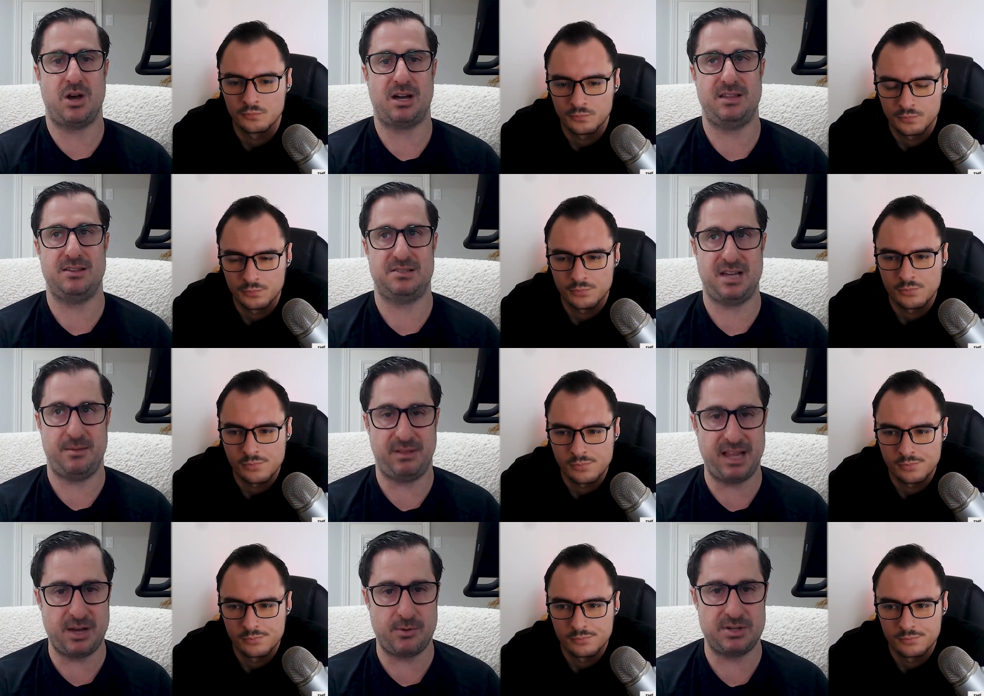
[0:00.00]
Speaker 1: talking the
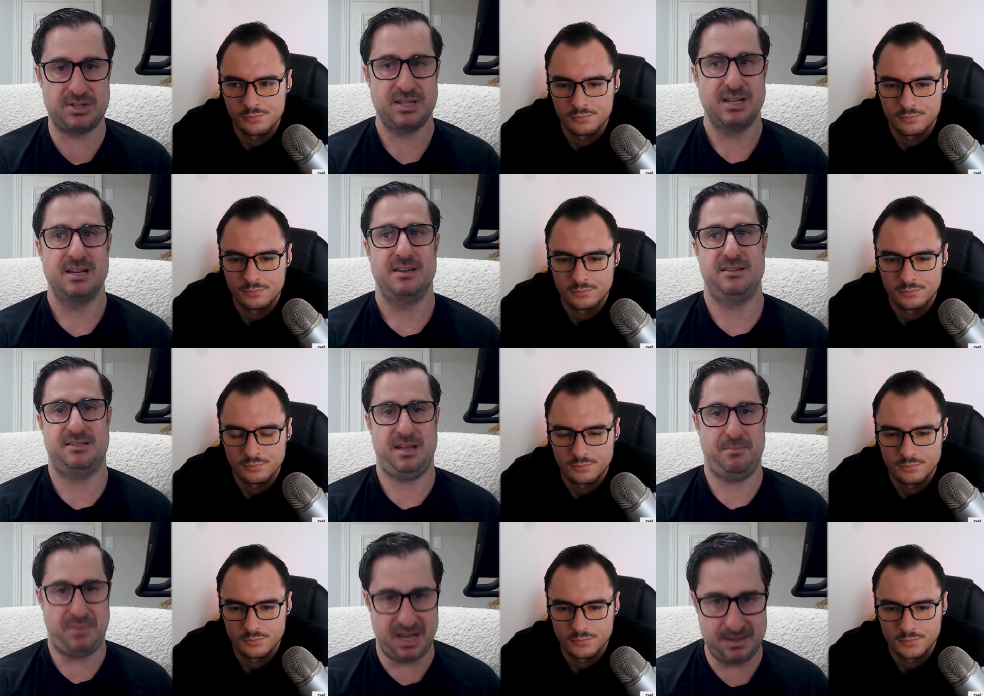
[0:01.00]
same language the
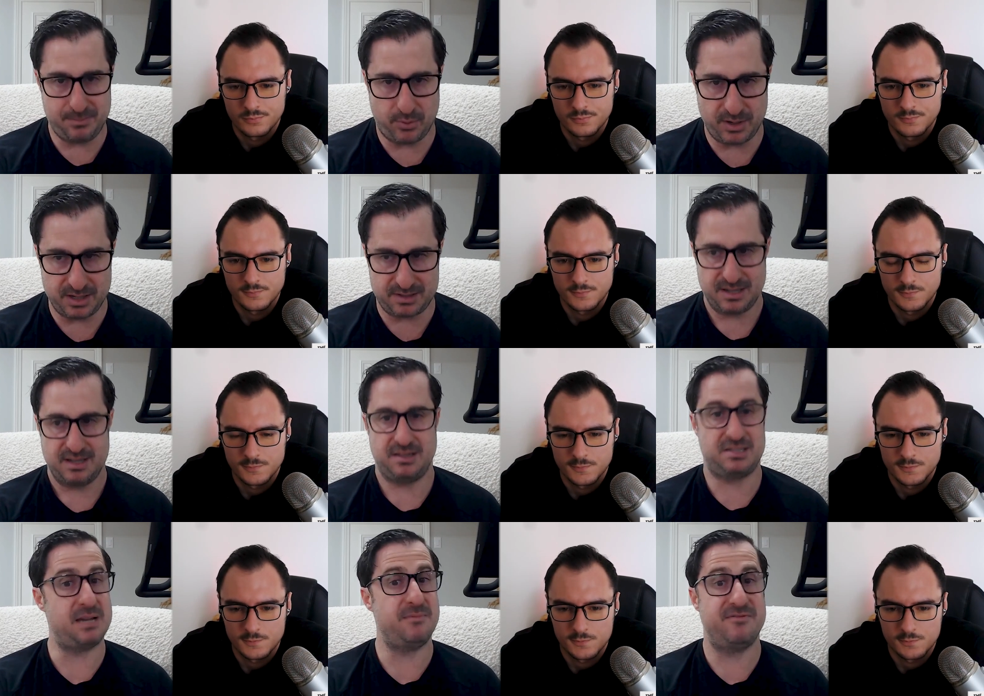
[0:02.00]
same pain points,
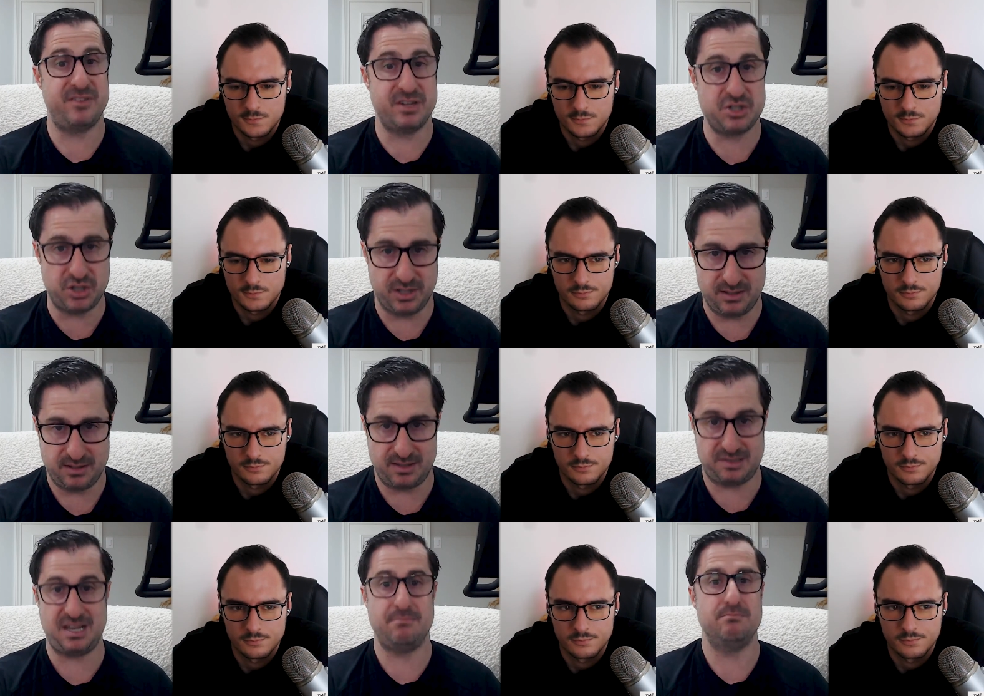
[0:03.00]
the same vision,
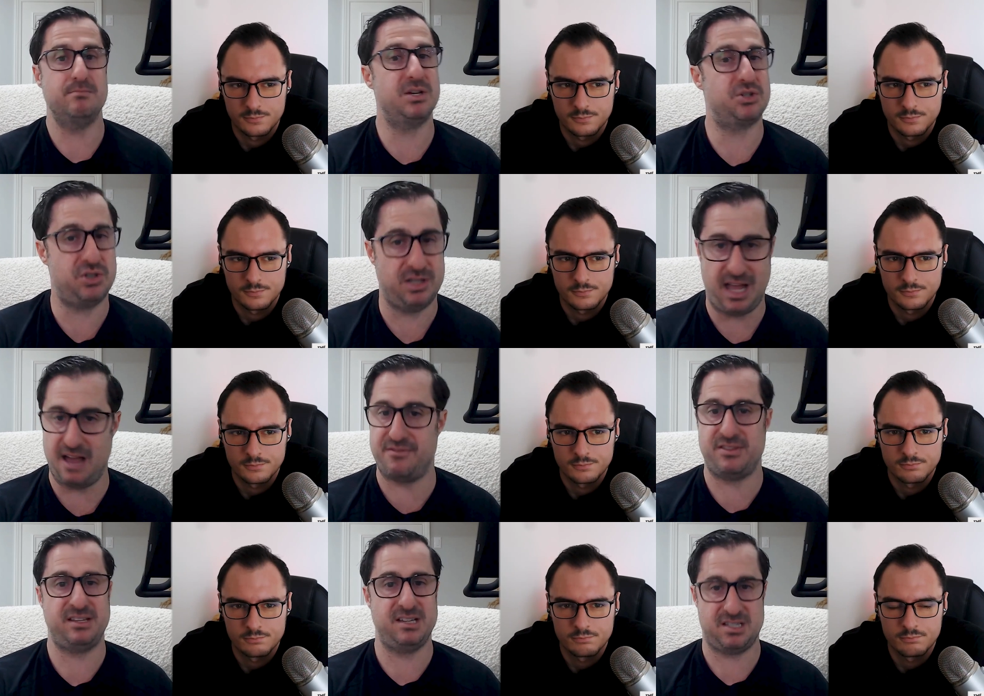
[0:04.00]
the same mission.
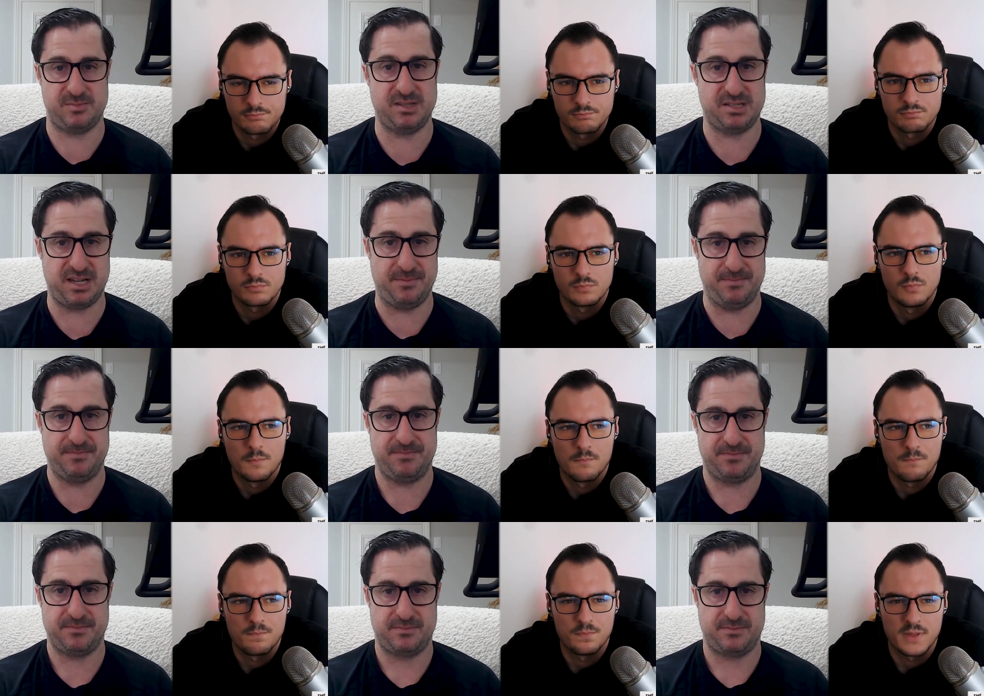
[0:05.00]
Everything needs to be the same.
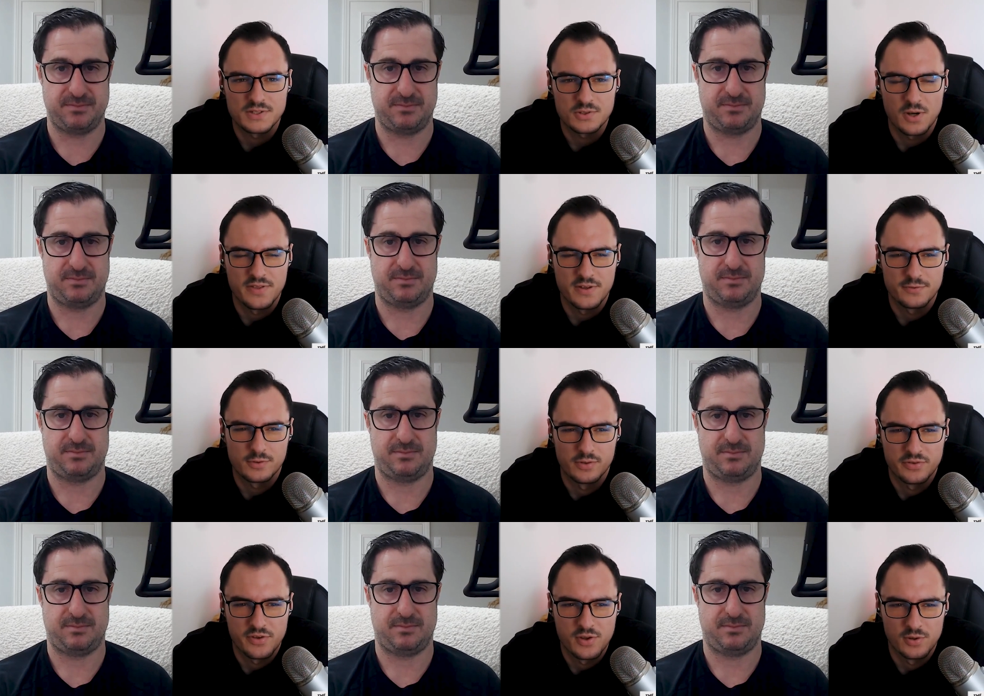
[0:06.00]
Speaker 2: That's quite
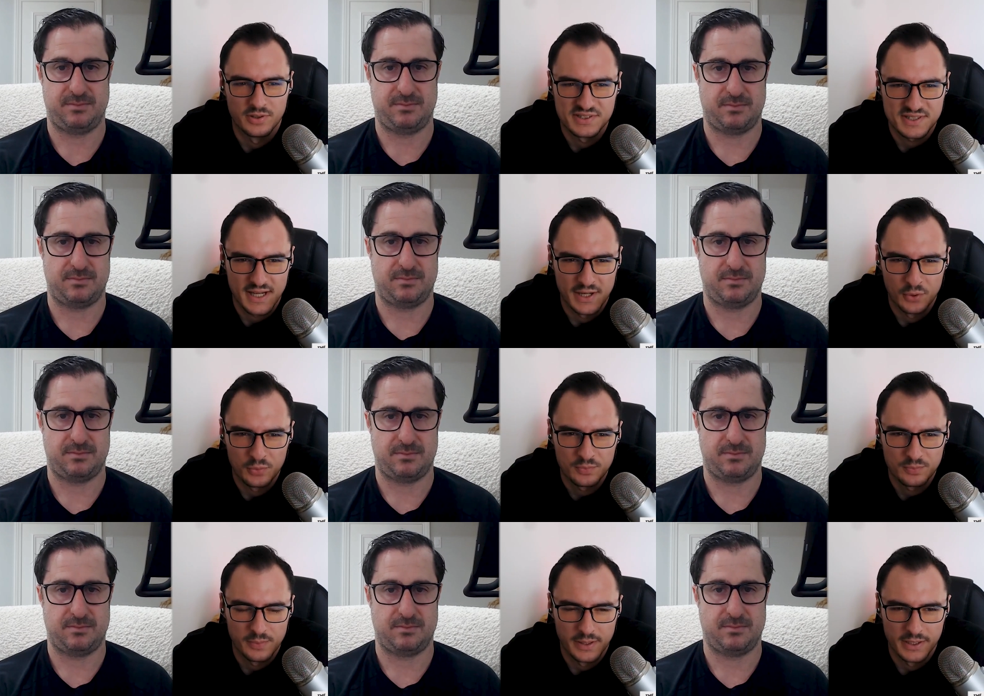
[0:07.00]
difficult to do on scale,
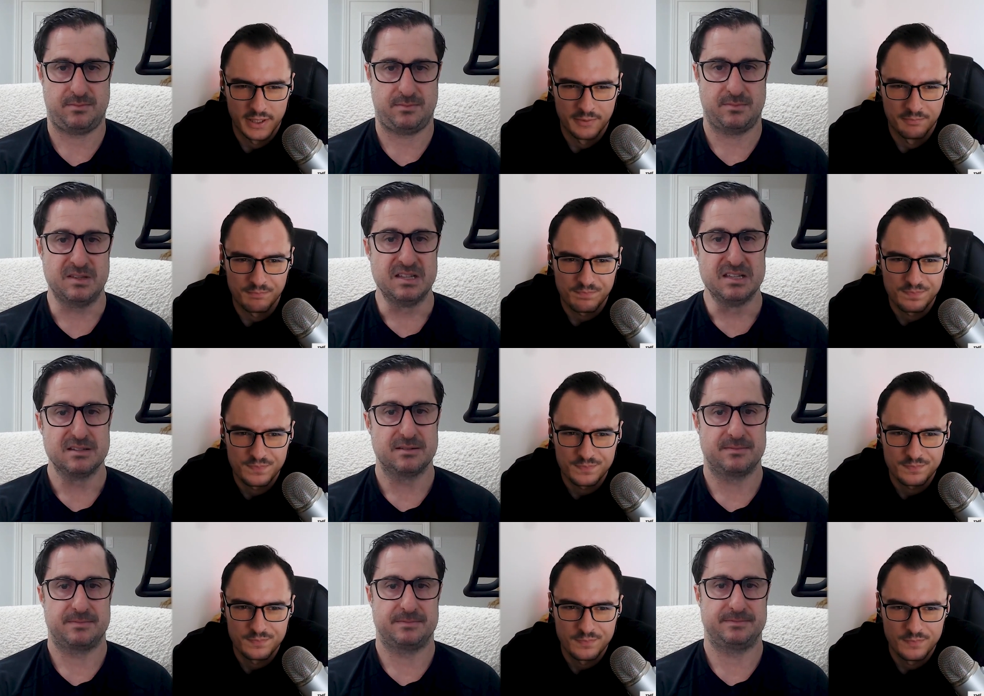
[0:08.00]
but um,
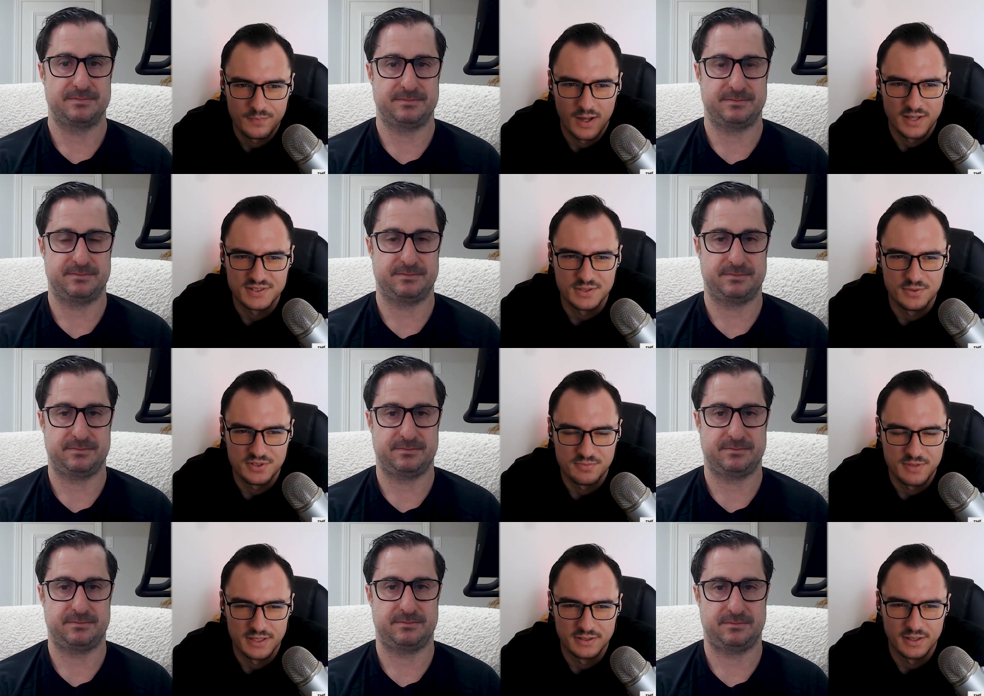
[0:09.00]
I see what you
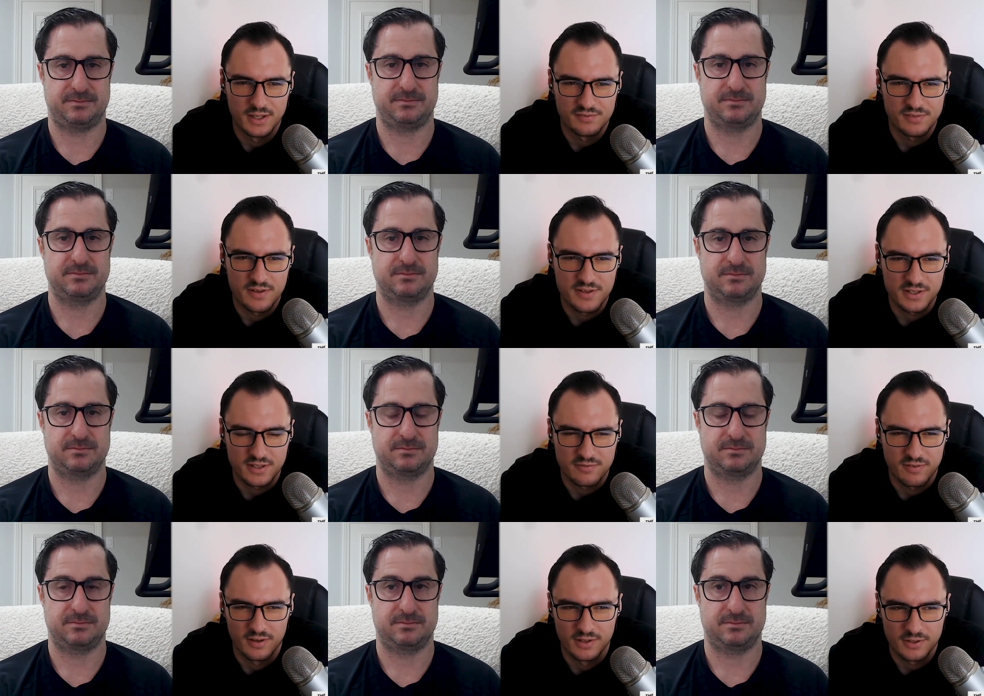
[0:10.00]
mean. I, I think I
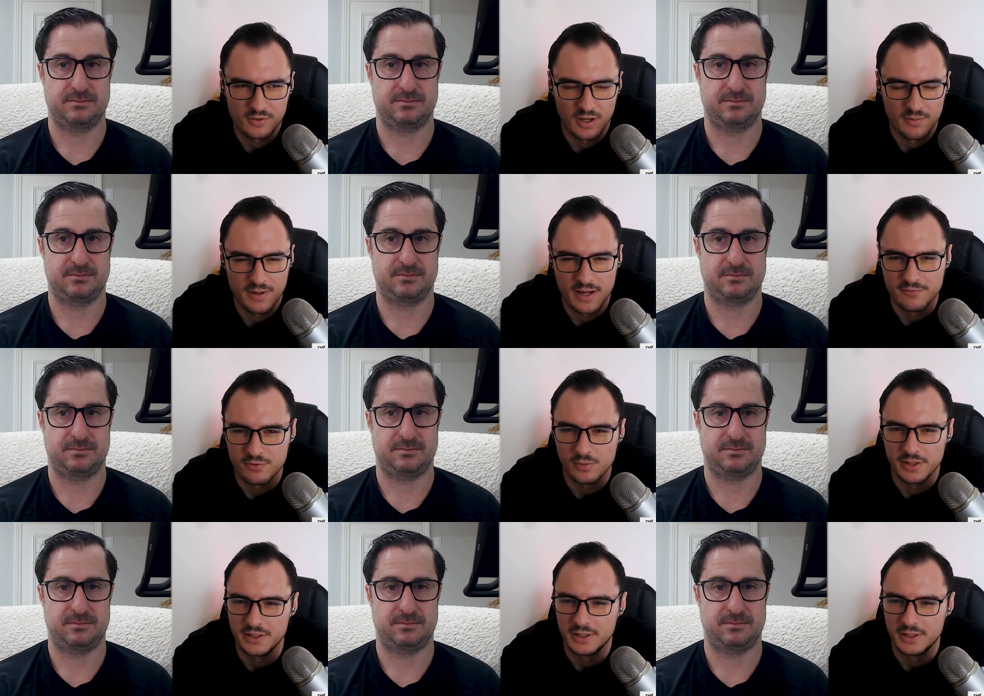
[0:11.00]
found it quite painful when